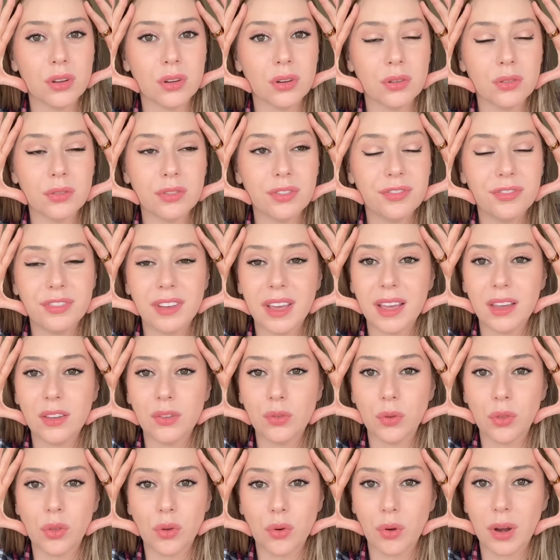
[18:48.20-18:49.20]
face
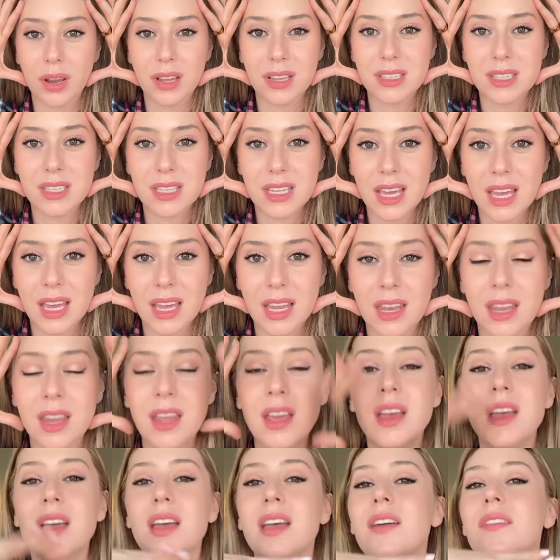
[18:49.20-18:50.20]
with great skin
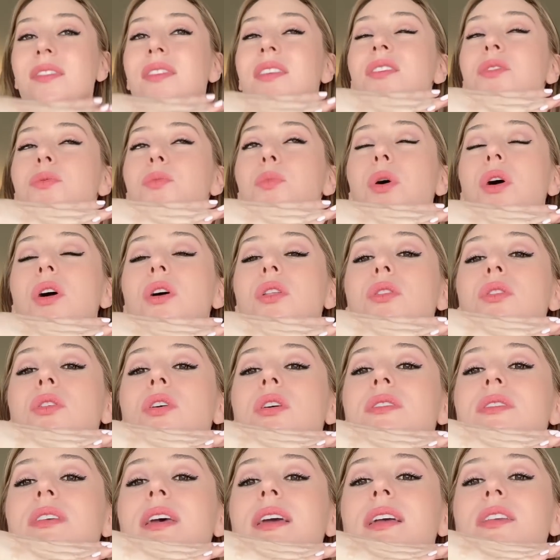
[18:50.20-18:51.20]
if this part
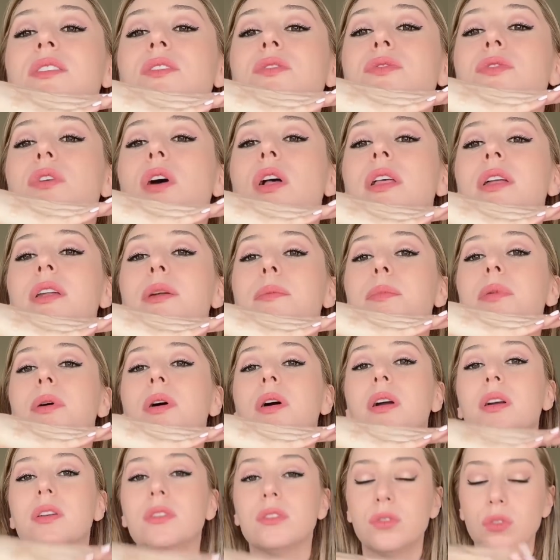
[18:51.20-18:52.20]
looks like it's fallen
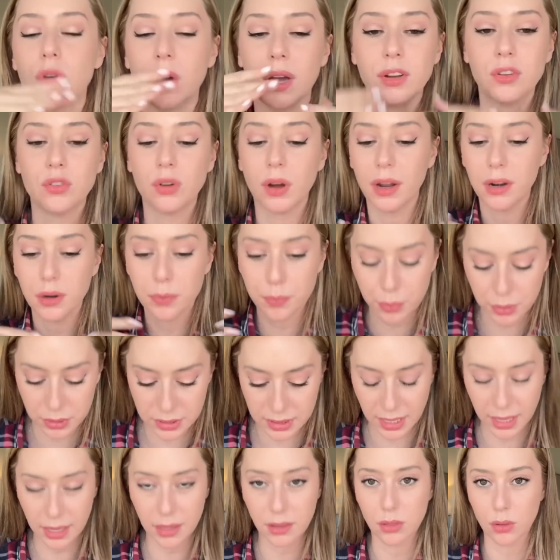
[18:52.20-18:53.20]
apart. So I try to
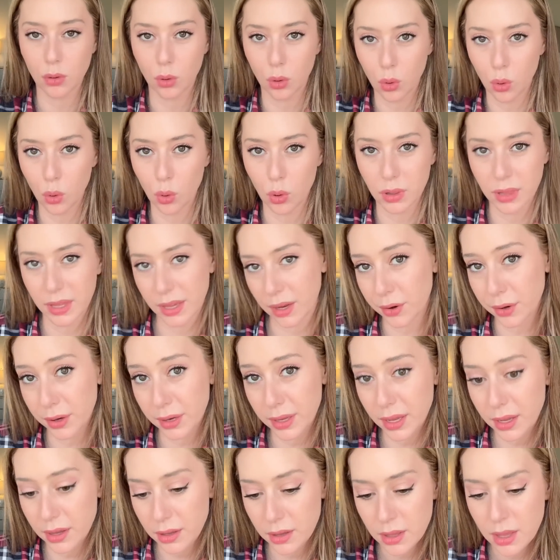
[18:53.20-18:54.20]
protect the whole
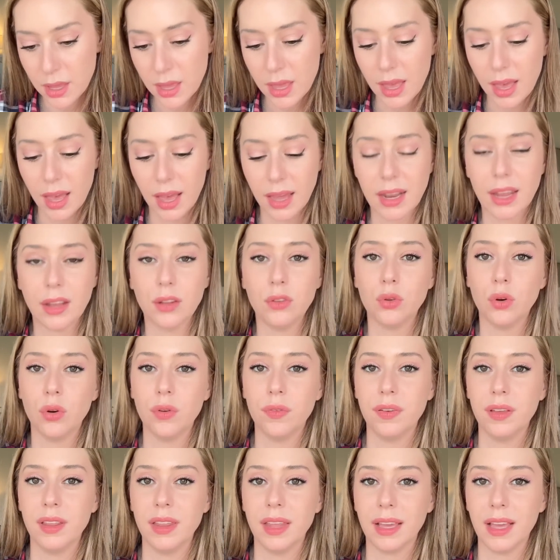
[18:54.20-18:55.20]
area and I don't
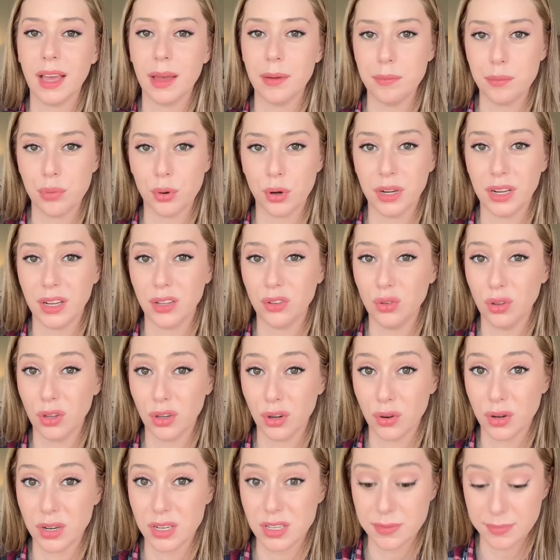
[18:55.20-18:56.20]
feel like I'm burning to a
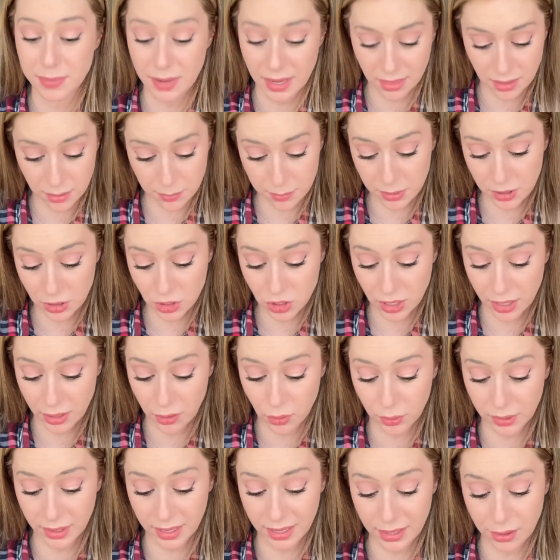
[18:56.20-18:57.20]
crisp at the beach and I
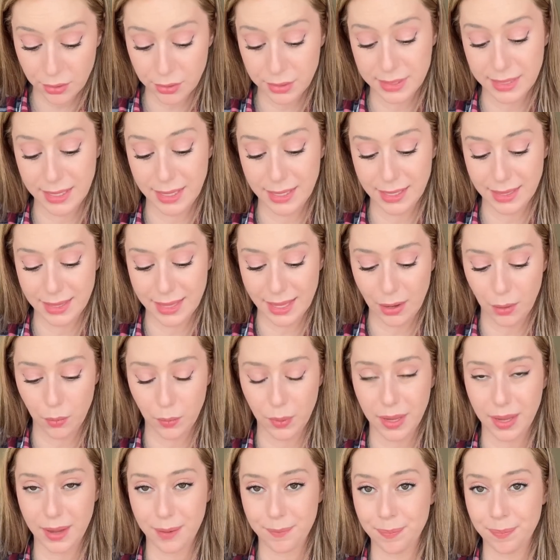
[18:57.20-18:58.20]
don't get irritated that way.